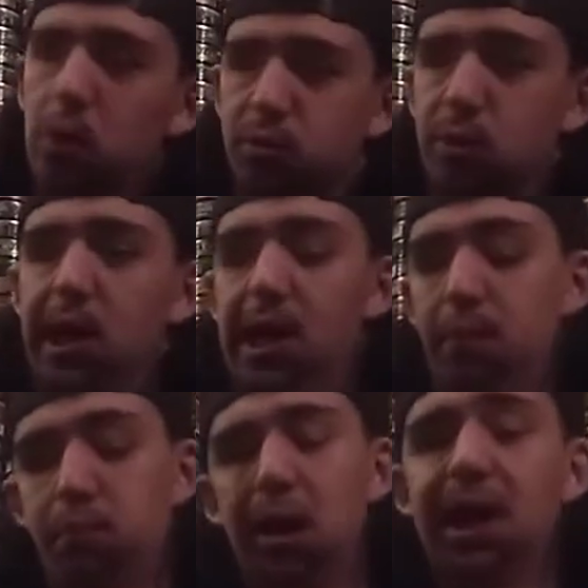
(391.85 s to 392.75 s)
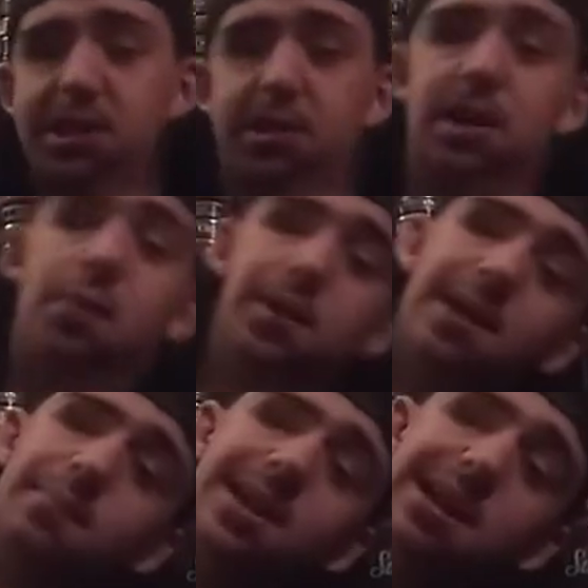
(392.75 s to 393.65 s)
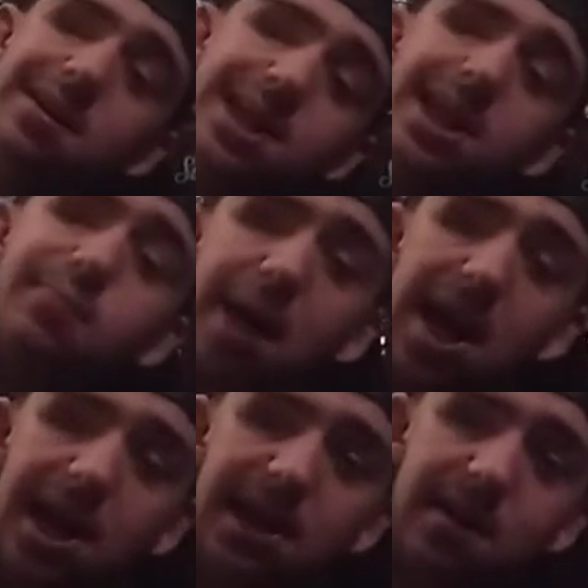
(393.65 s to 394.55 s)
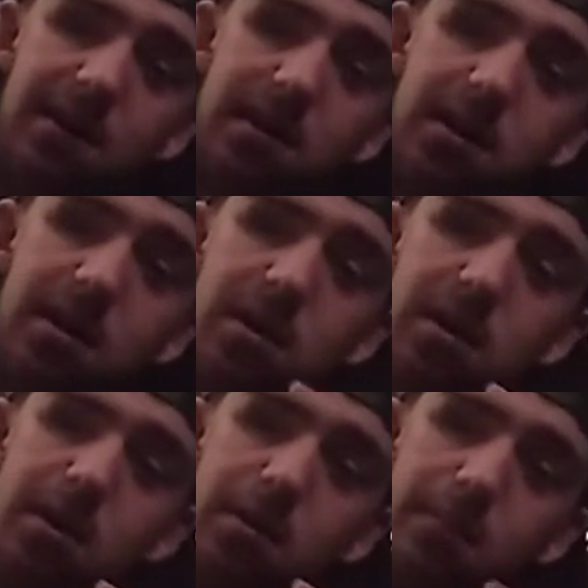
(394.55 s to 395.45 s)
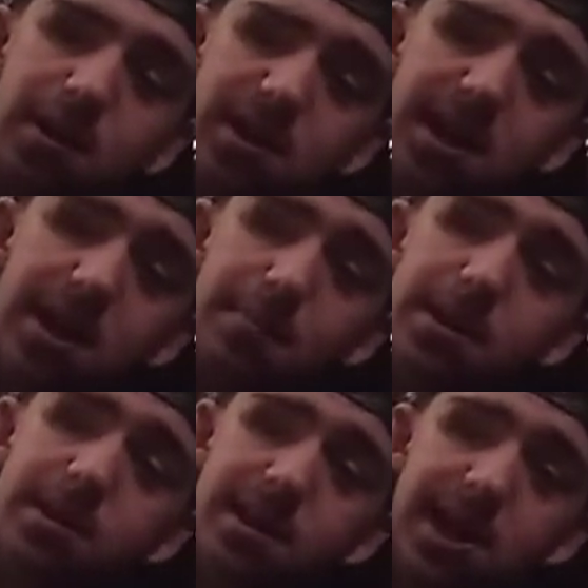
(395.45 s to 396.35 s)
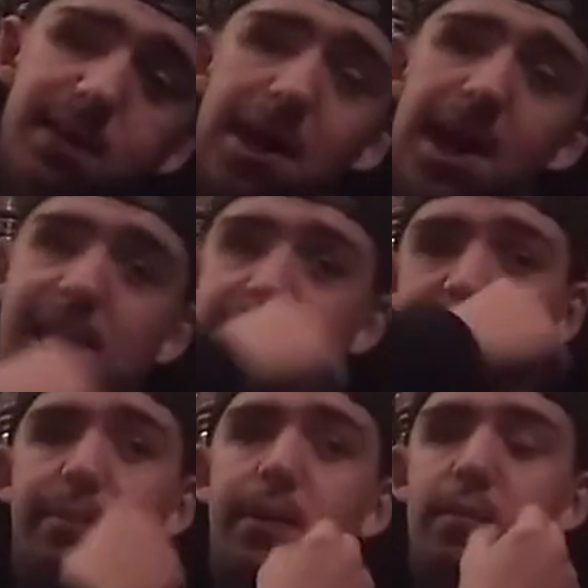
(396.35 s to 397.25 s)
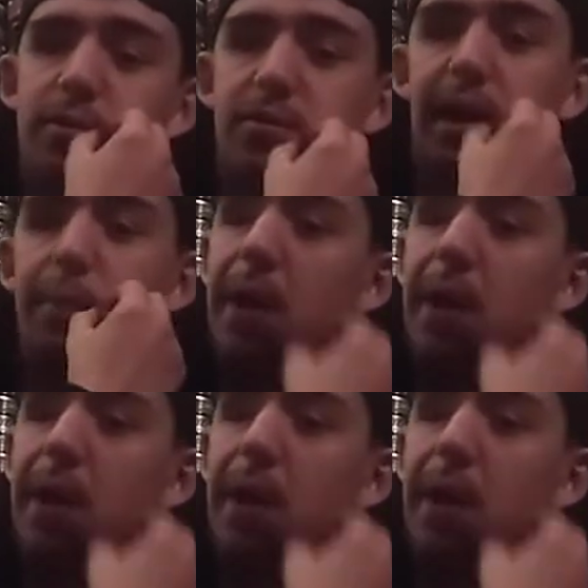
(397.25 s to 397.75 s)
was, where I had braces, I would empty out a tea bag, put the dip in the tea bag, and dip it almost like a